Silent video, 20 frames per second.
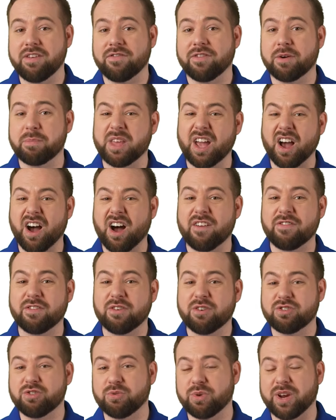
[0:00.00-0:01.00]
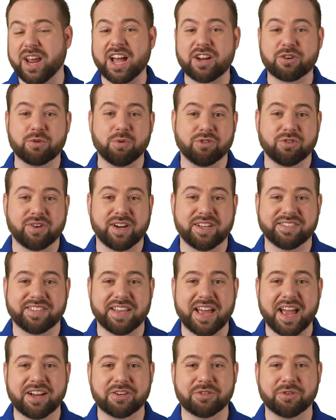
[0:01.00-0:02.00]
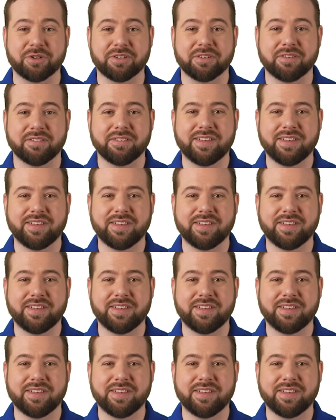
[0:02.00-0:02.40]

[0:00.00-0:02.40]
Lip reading: from the offer to an actual transaction.